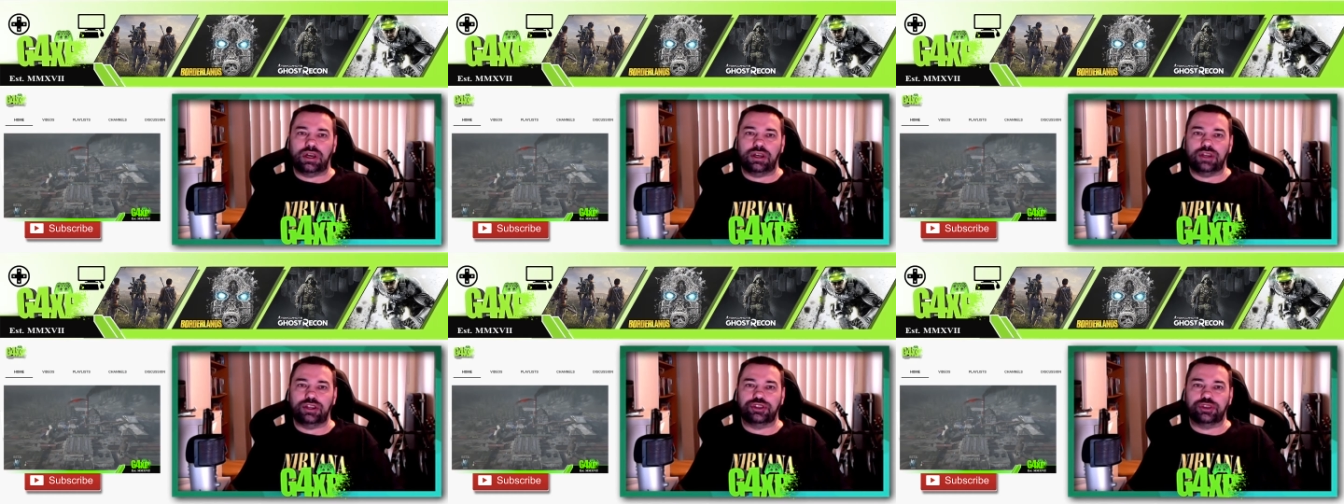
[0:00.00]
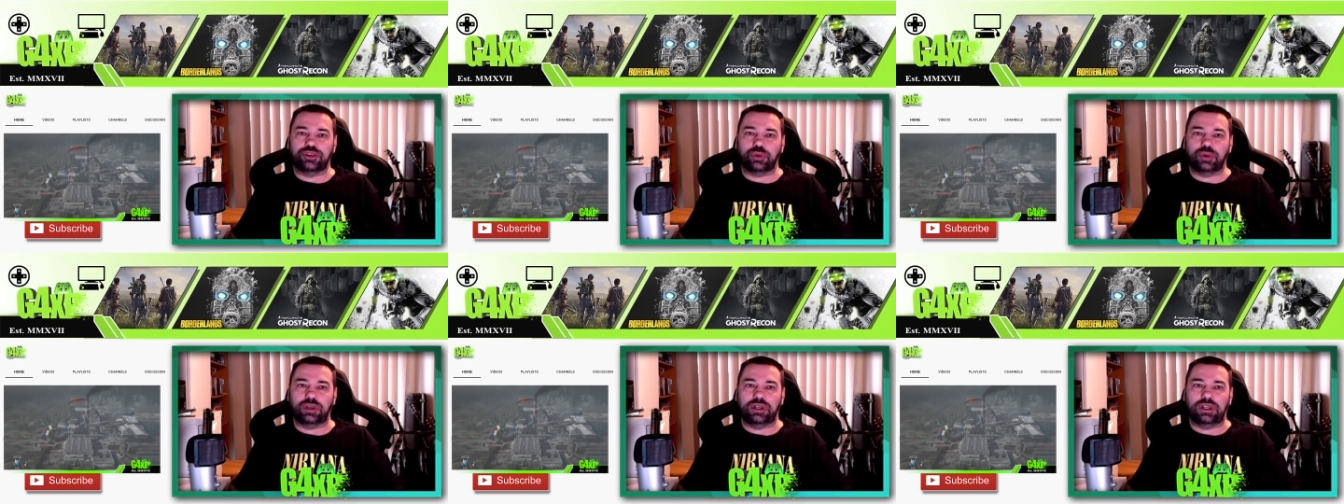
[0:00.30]
in
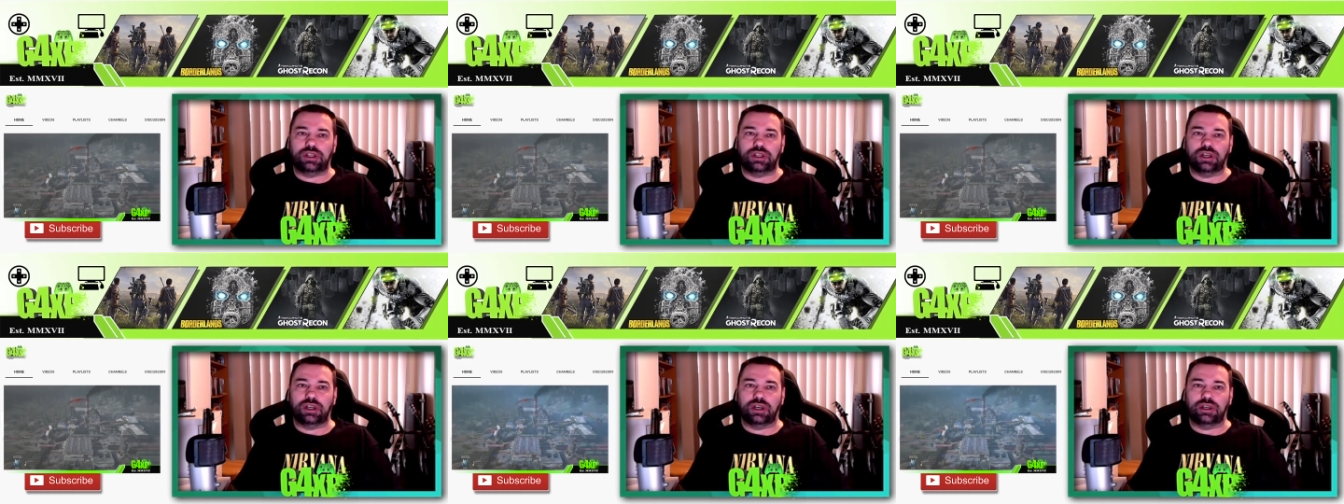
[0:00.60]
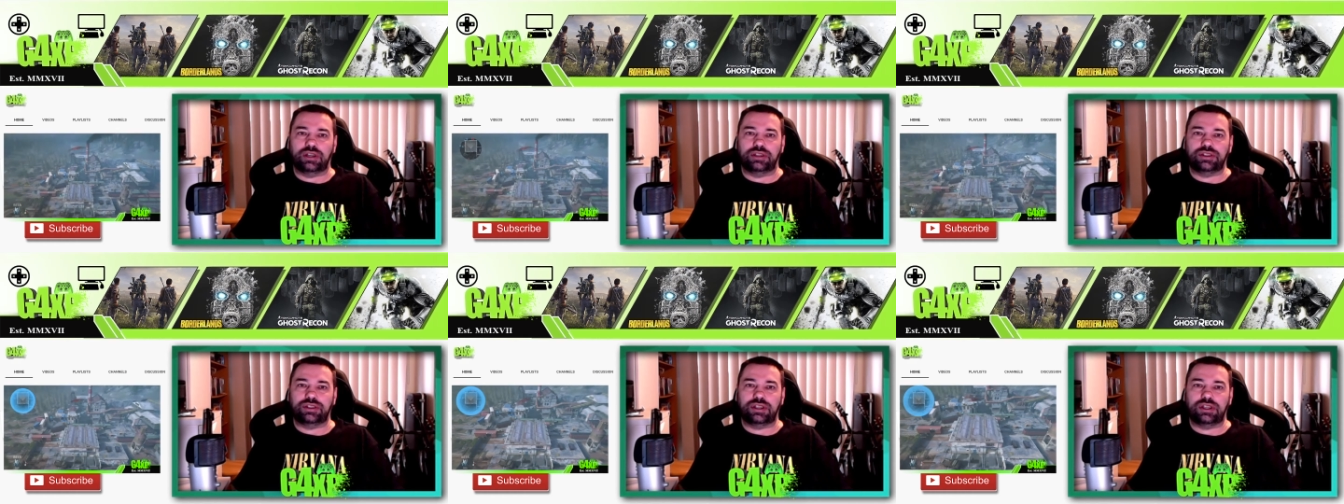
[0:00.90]

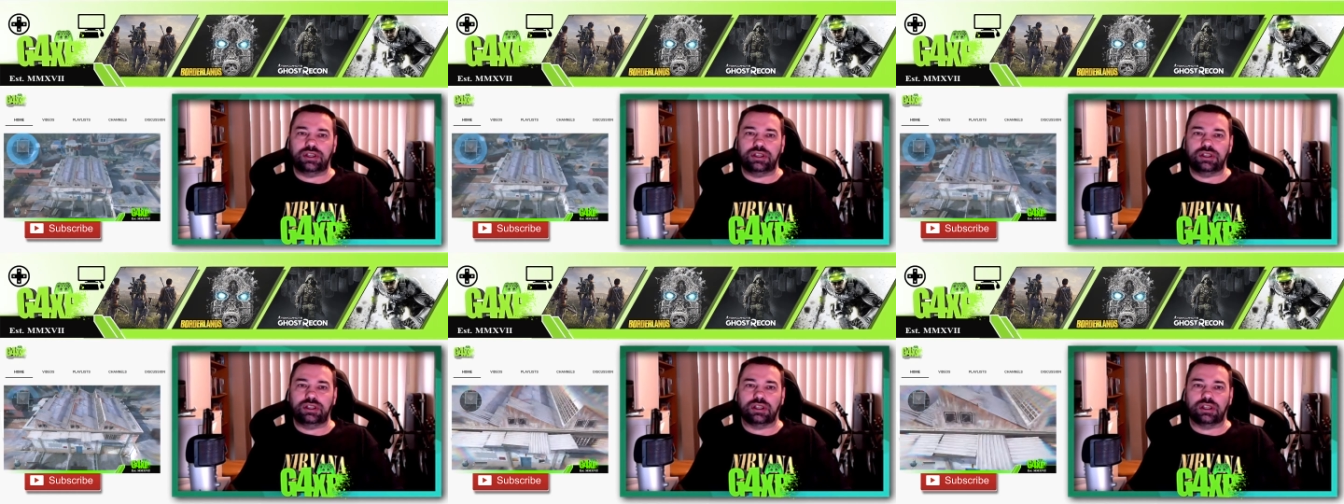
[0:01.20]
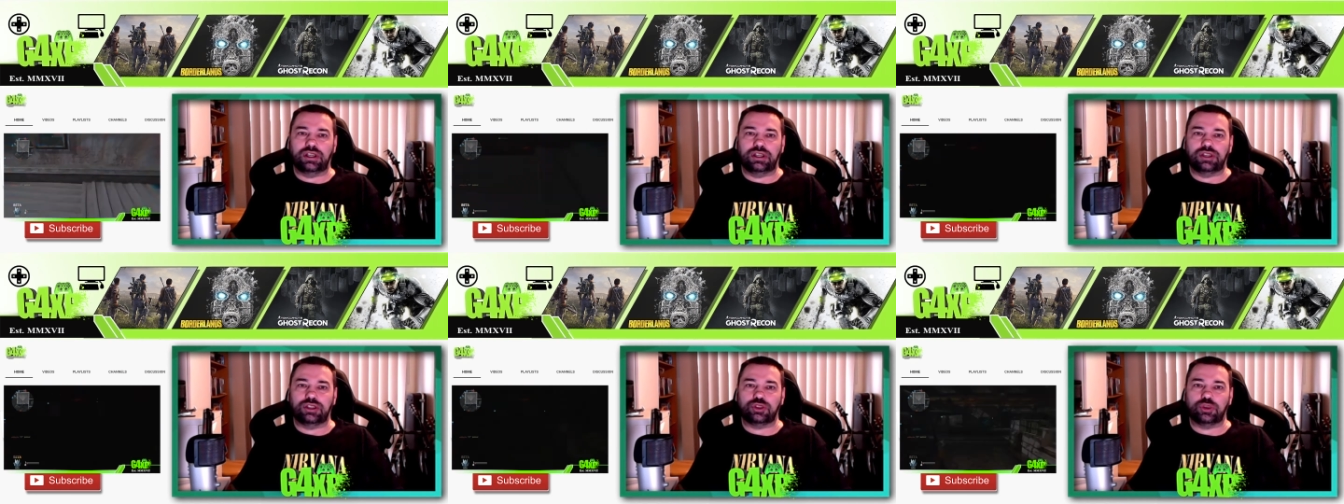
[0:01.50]
2019,
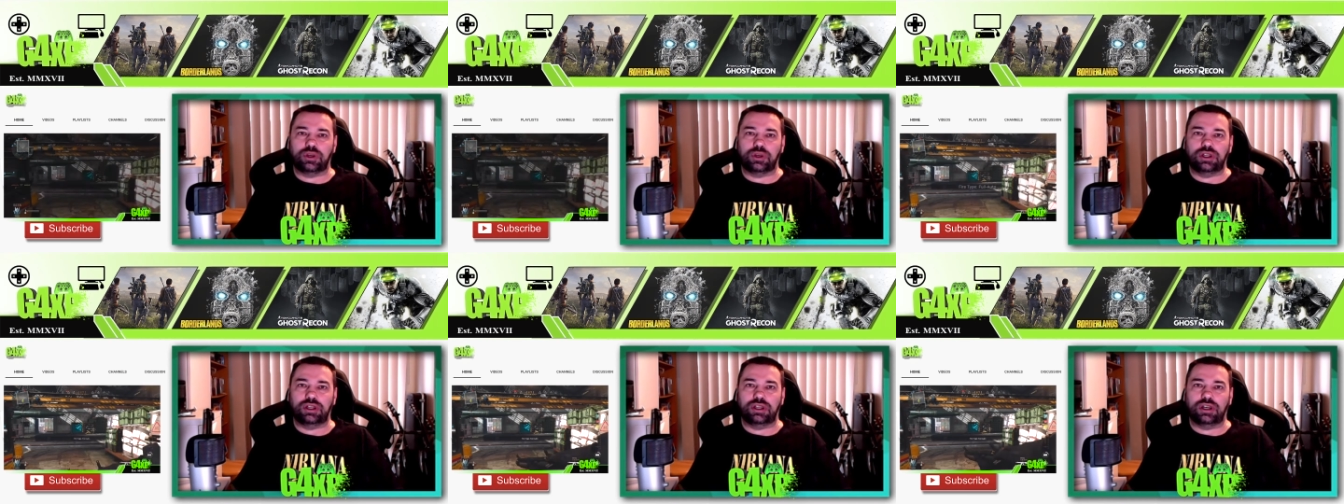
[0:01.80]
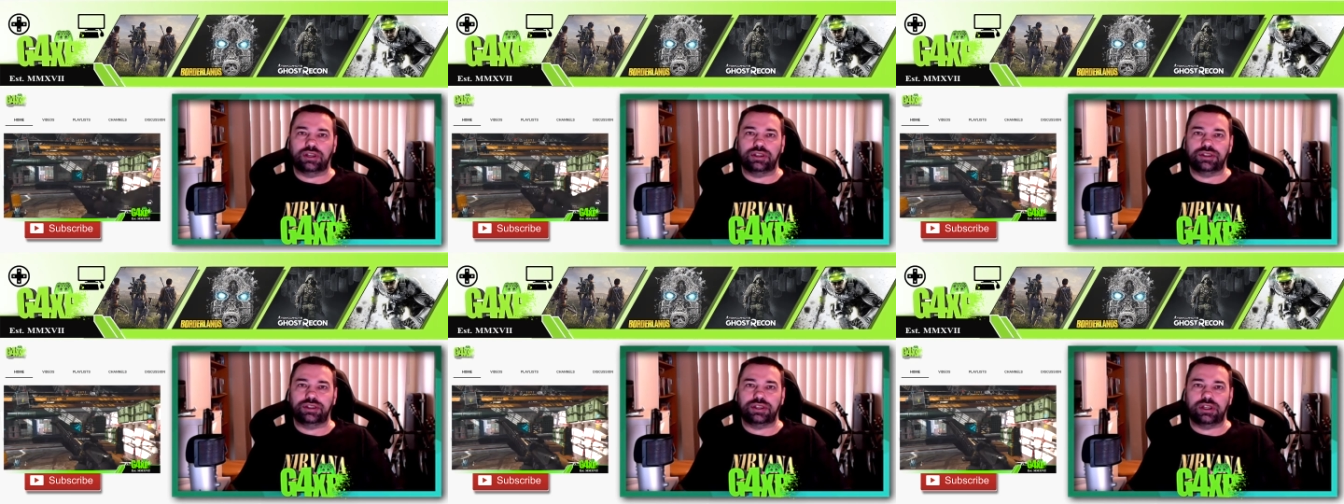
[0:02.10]
late
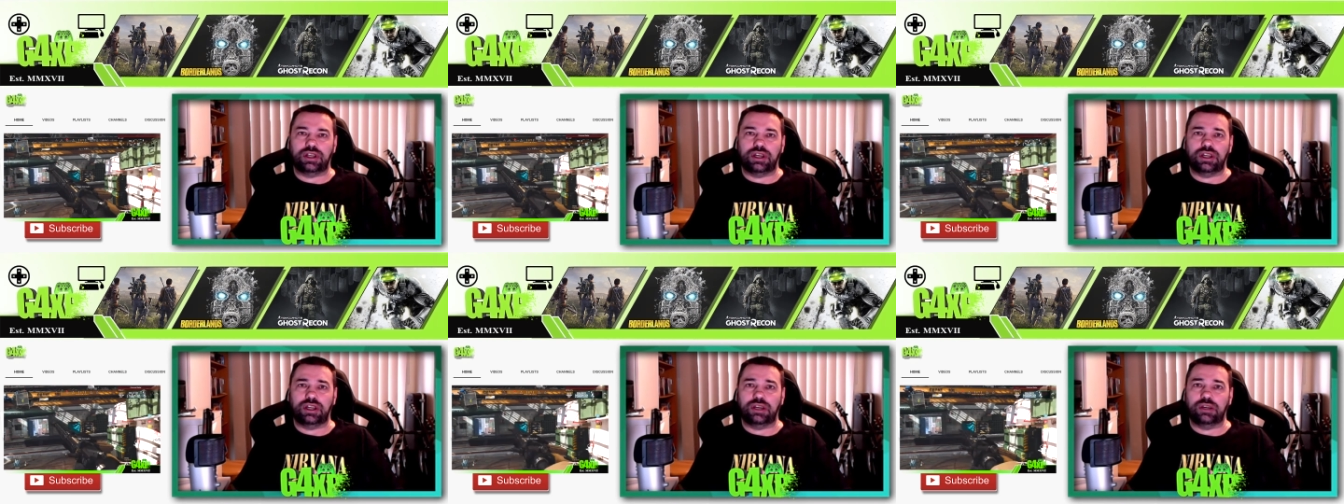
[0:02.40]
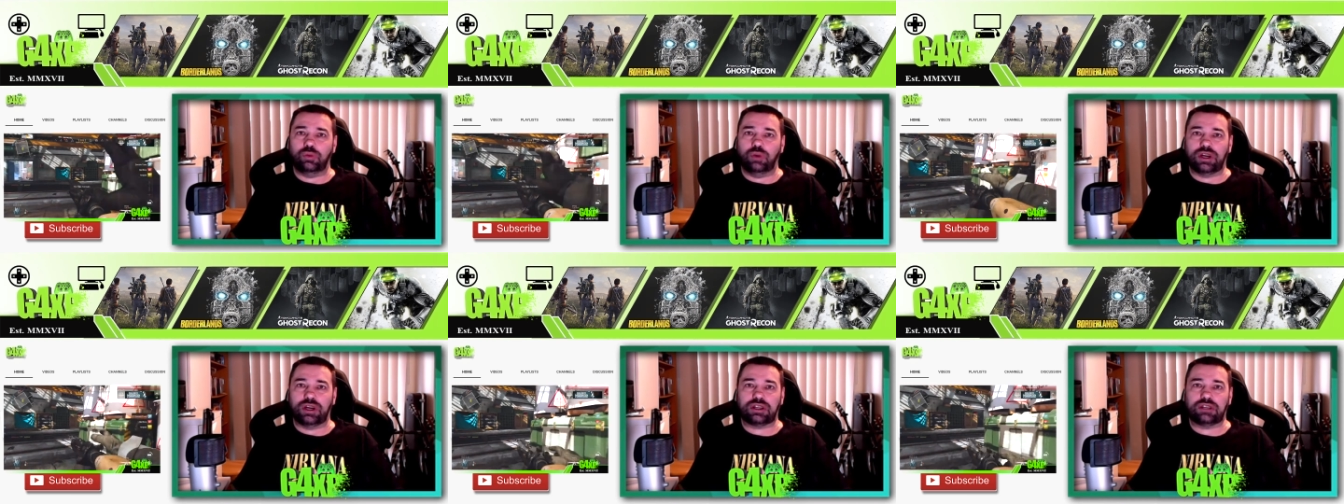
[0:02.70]
2019, and
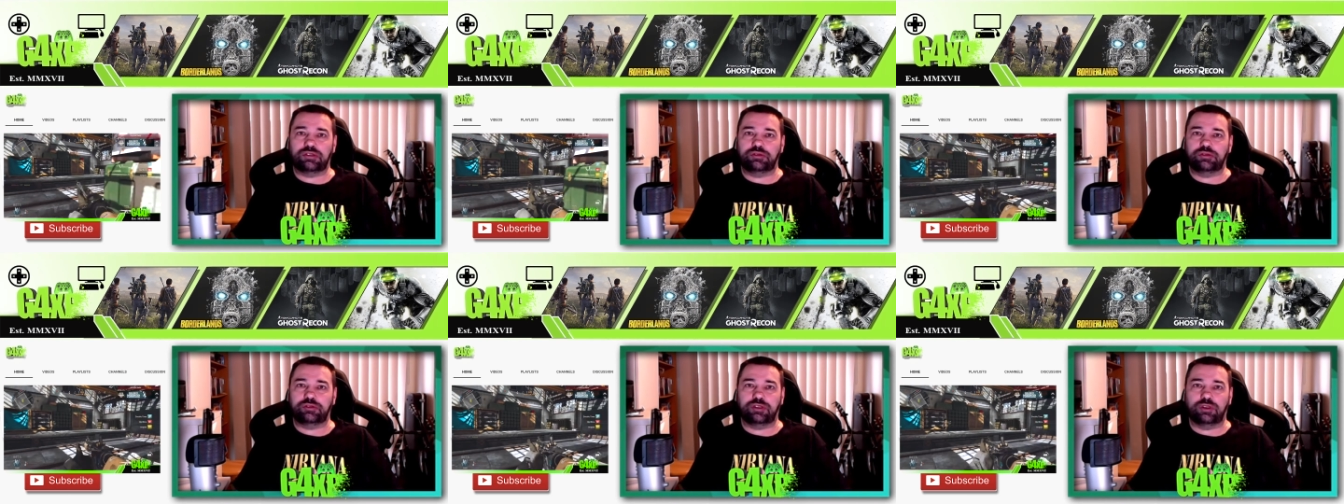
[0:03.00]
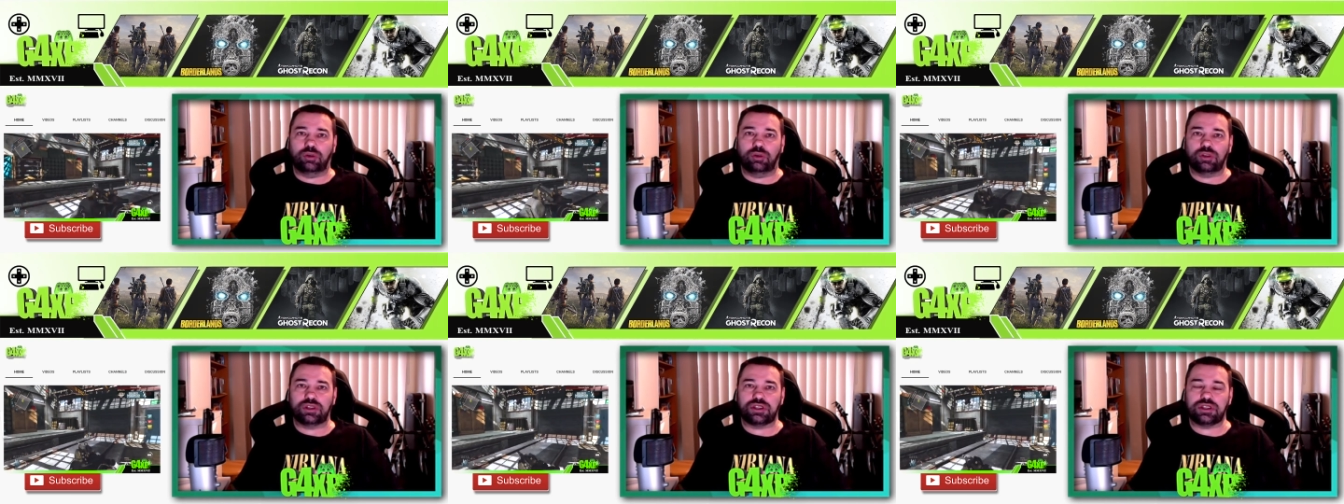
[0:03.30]
it worked
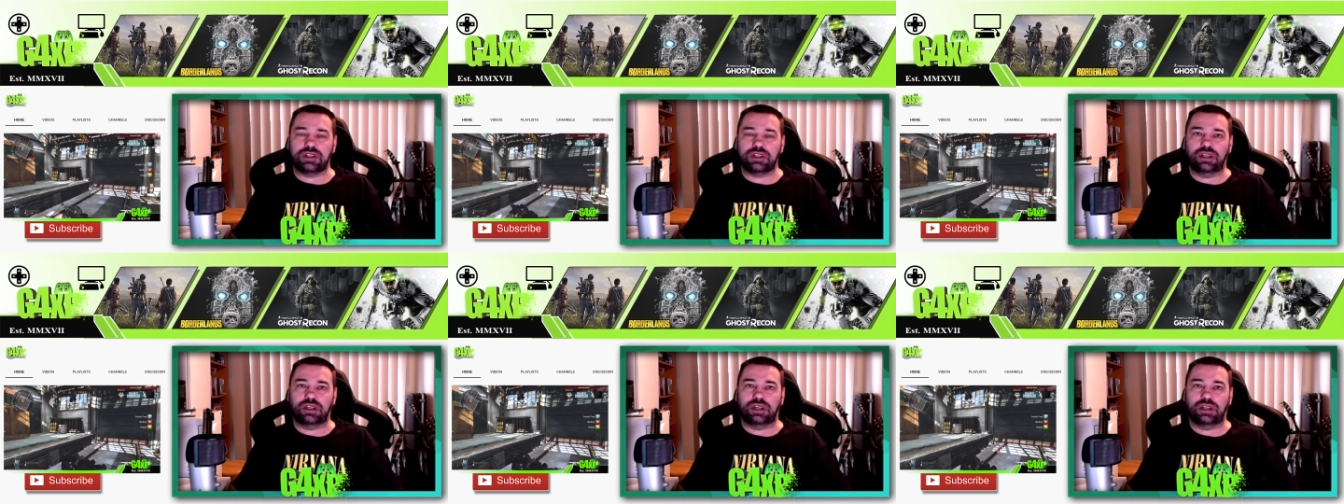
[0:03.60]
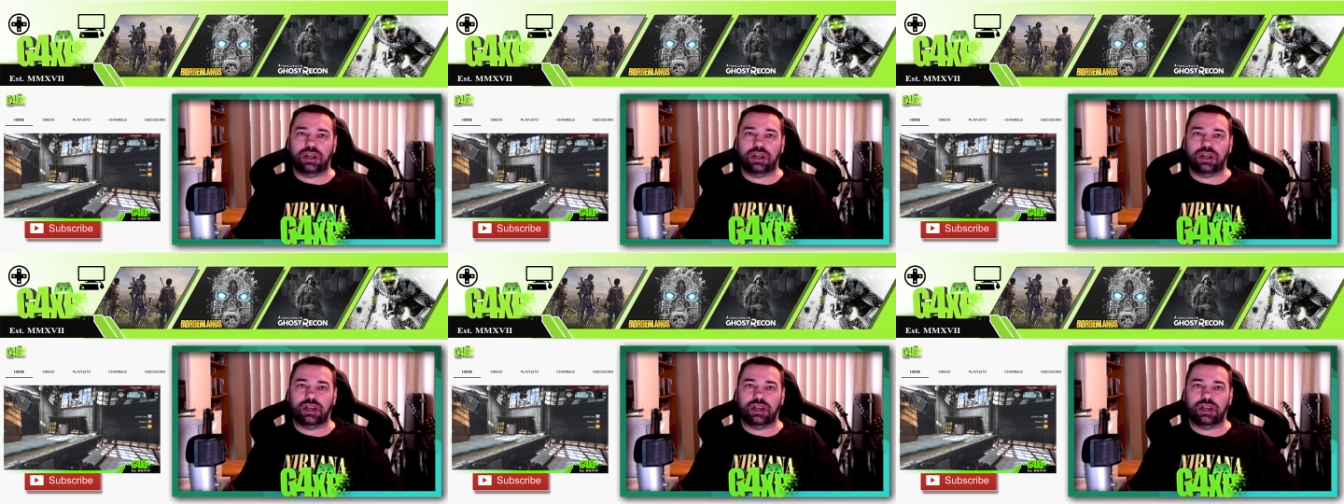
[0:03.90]
flawlessly.